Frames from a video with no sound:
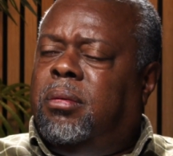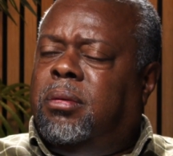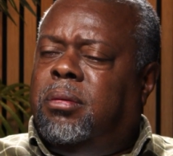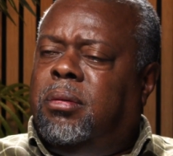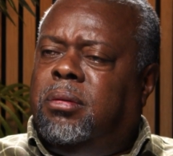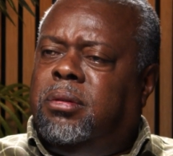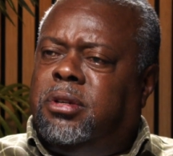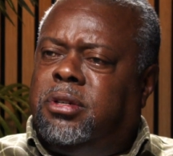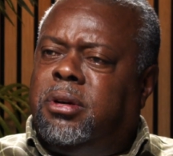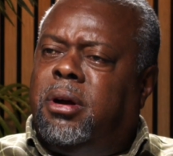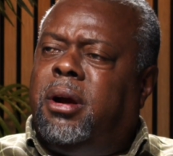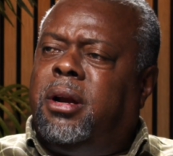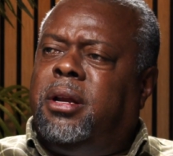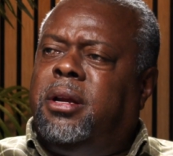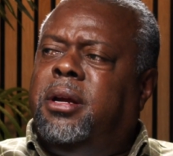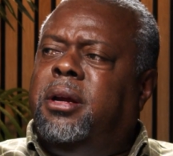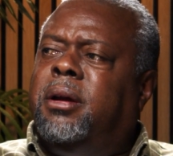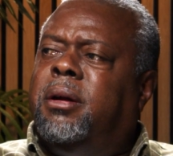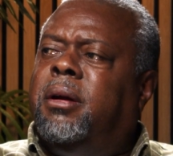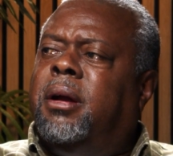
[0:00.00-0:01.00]
started
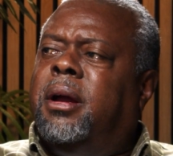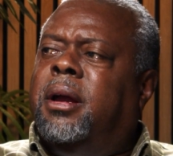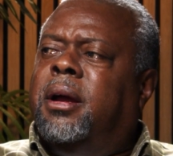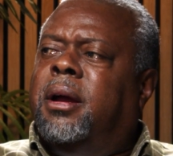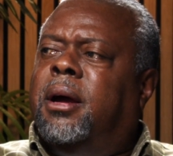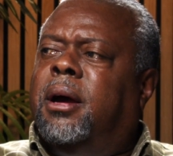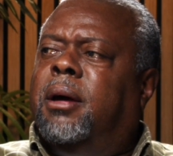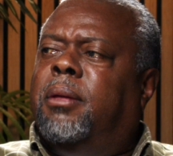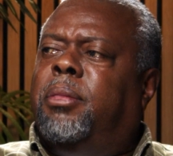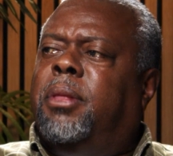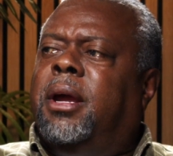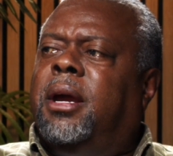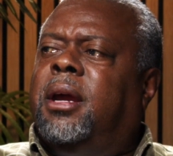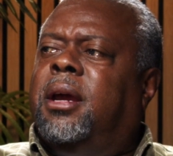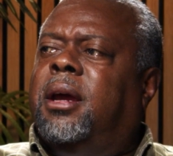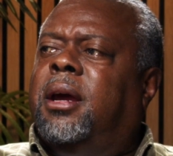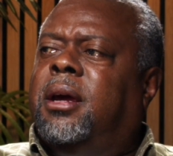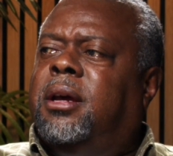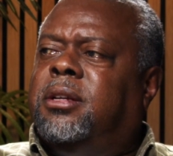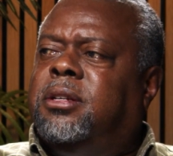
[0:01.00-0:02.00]
here, I think it
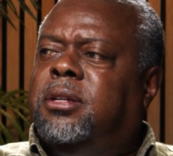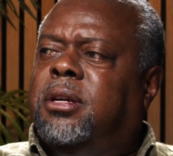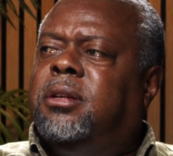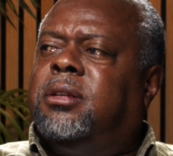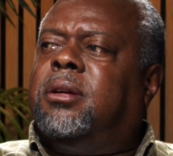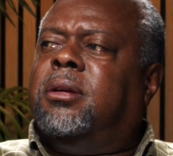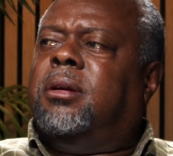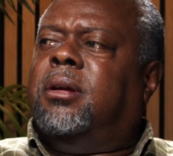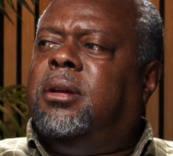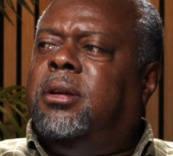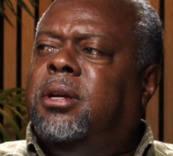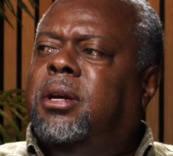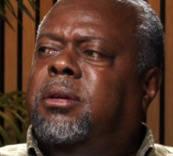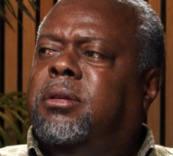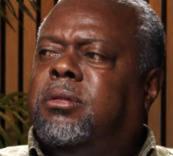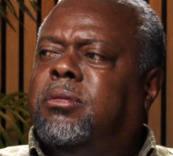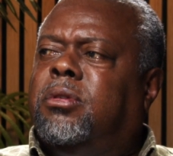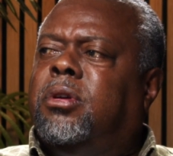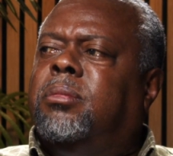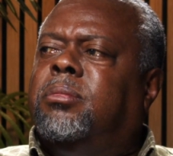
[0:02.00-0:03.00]
has just
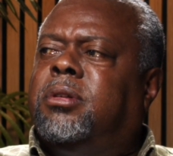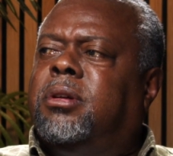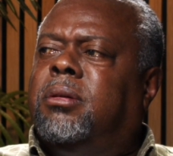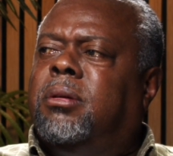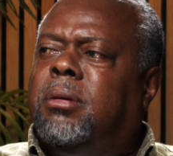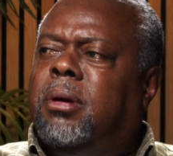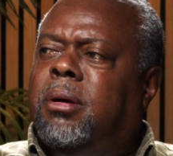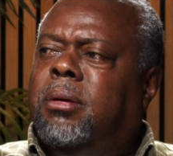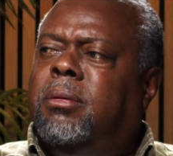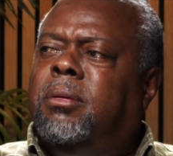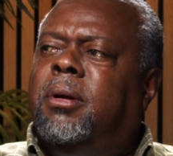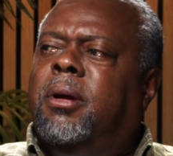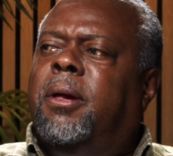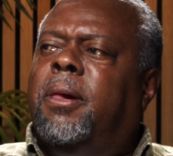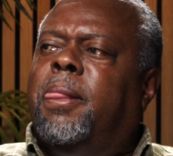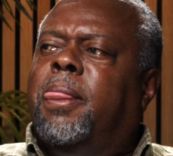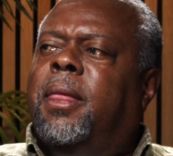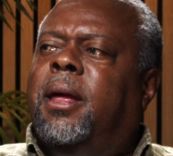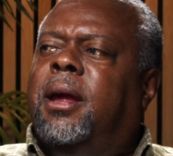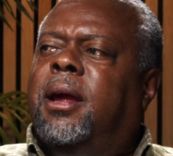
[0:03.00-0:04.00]
continuous room to grow
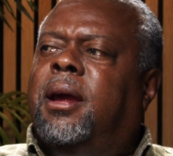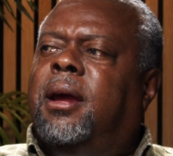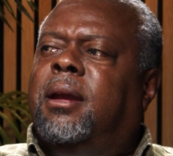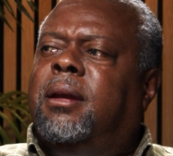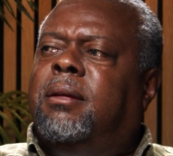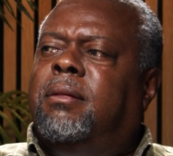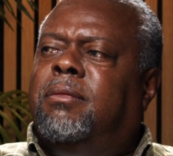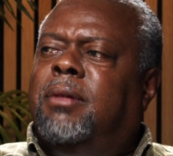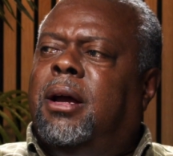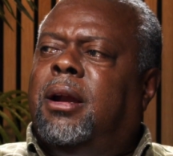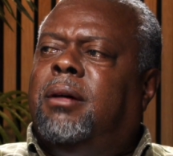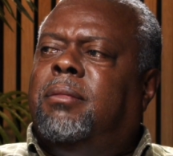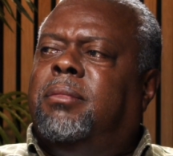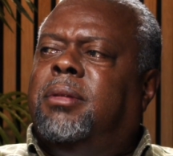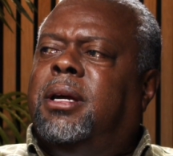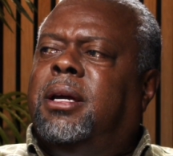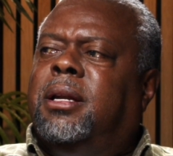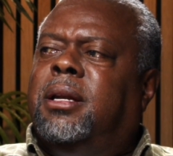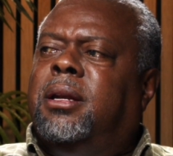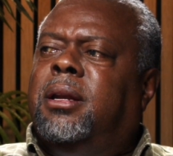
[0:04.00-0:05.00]
and develop,
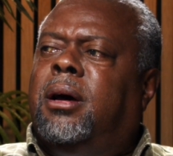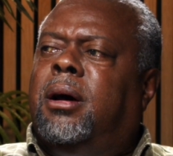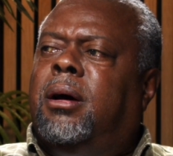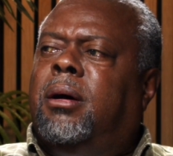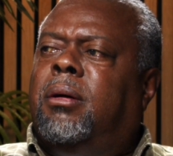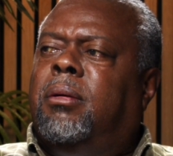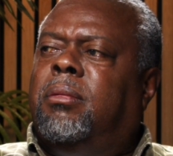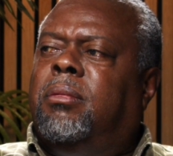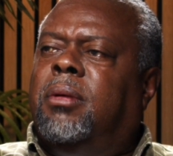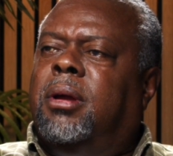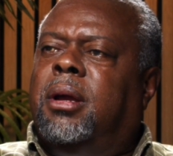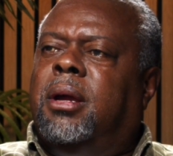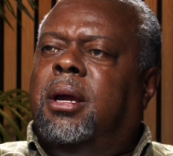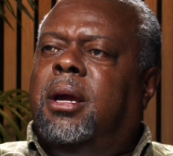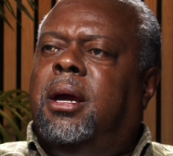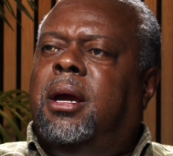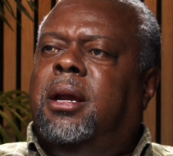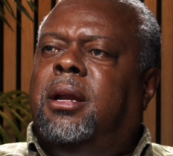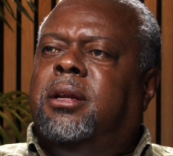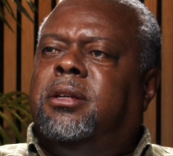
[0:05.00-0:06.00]
and
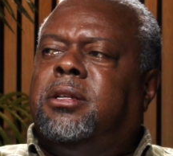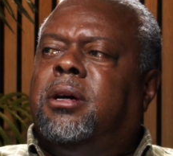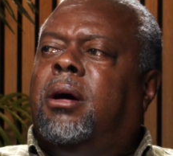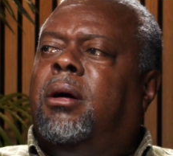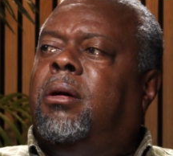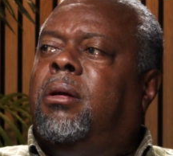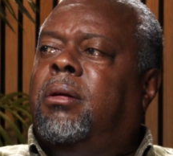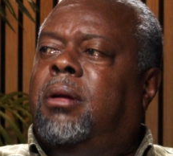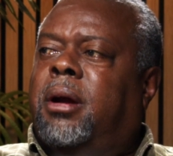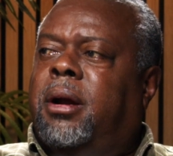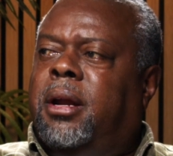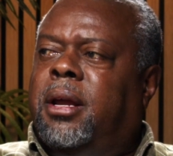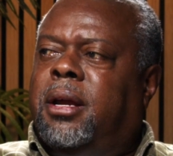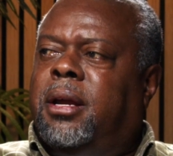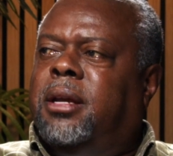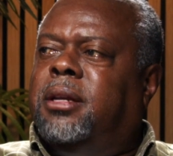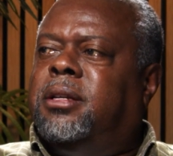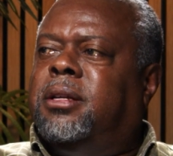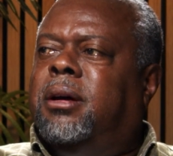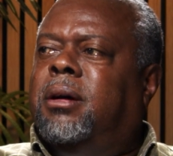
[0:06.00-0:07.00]
it's all learning.
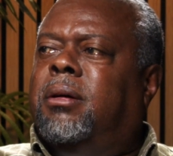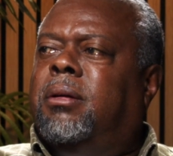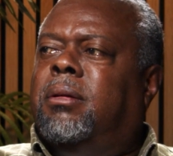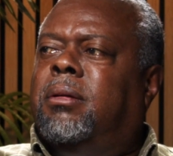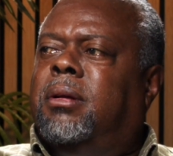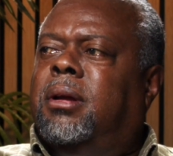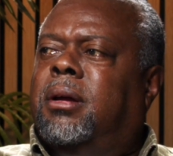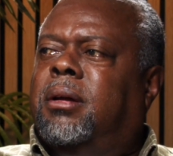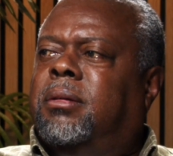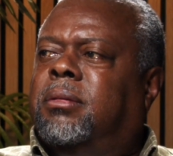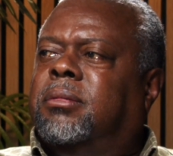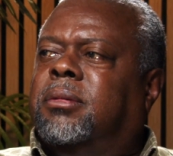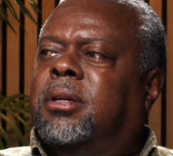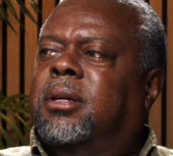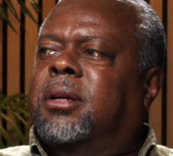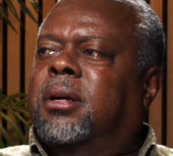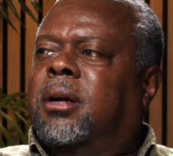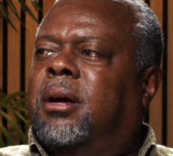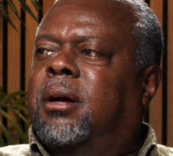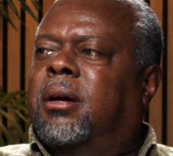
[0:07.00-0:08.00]
It's all
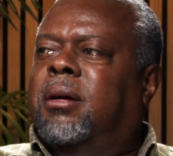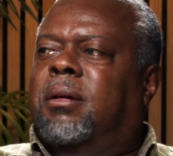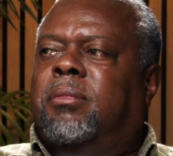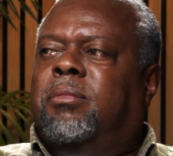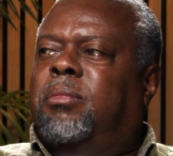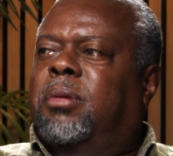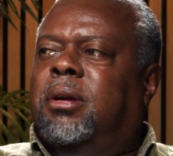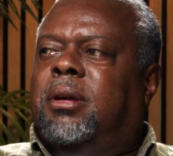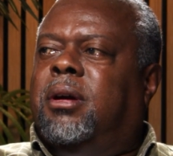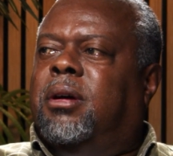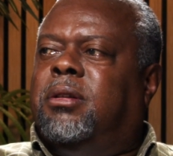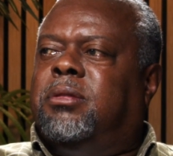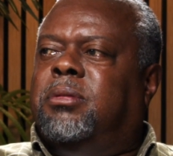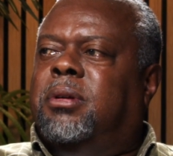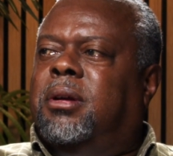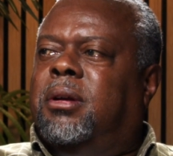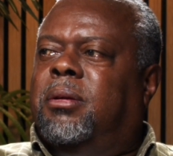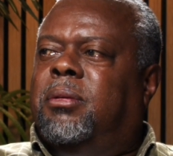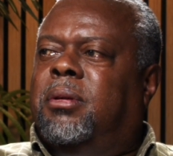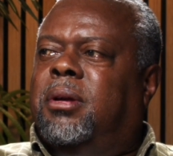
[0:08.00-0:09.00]
because
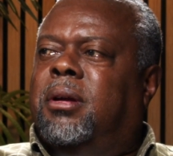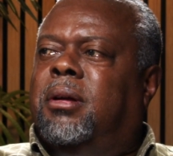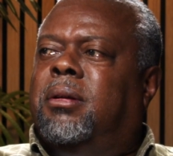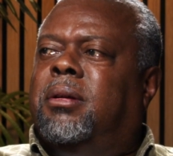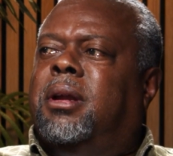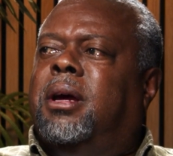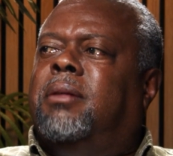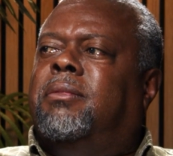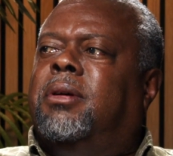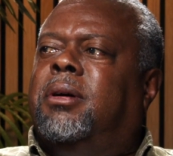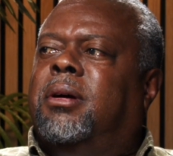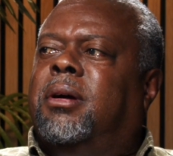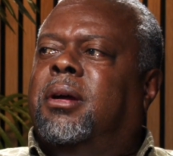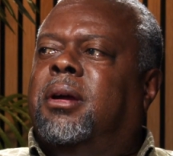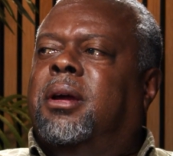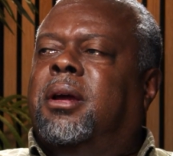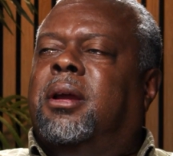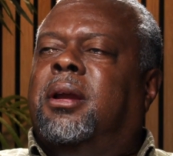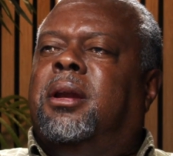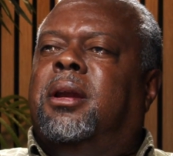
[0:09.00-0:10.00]
we'll
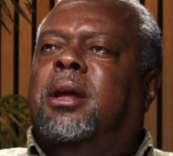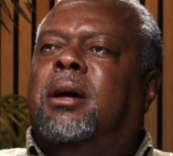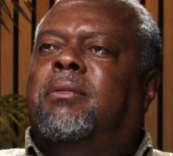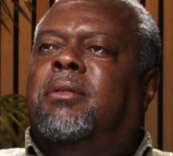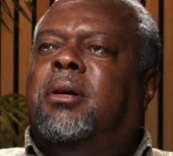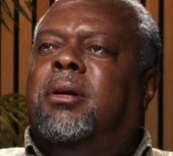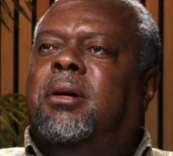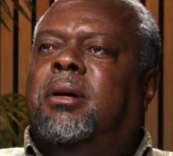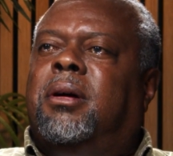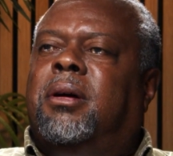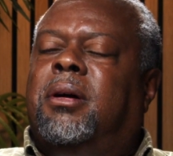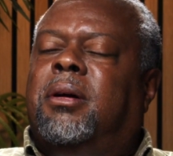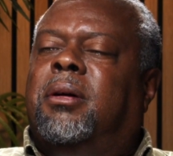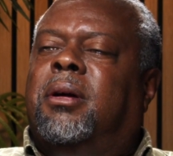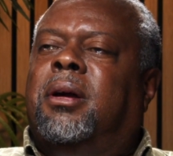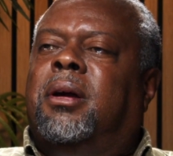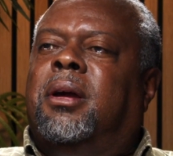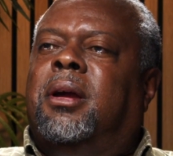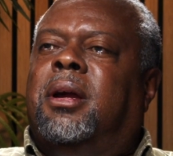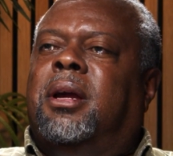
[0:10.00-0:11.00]
never
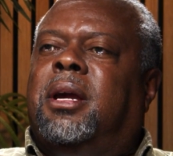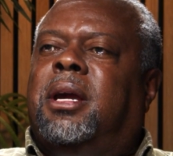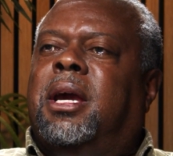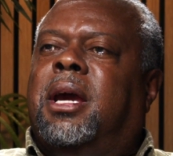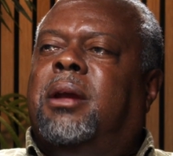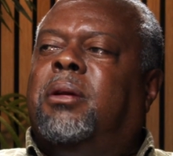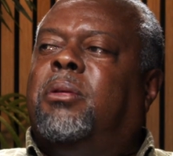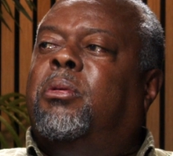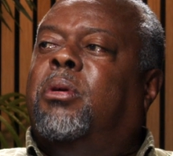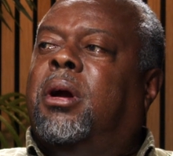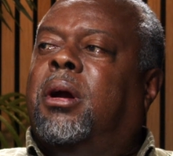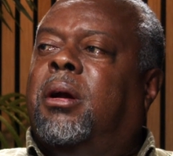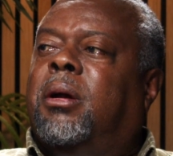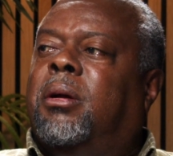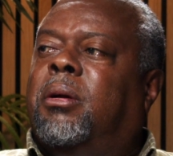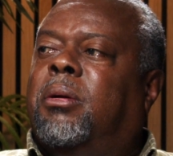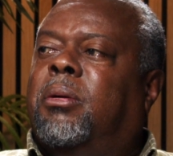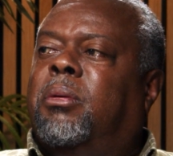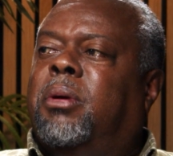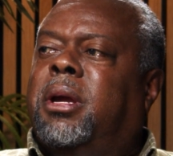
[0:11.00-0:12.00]
get where
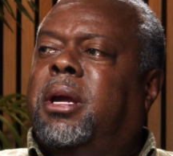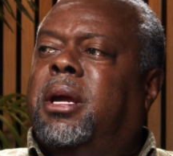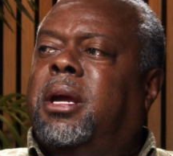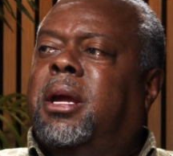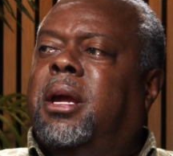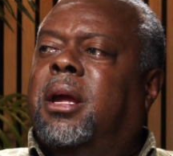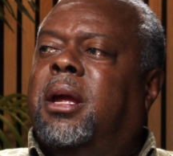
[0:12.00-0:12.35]
we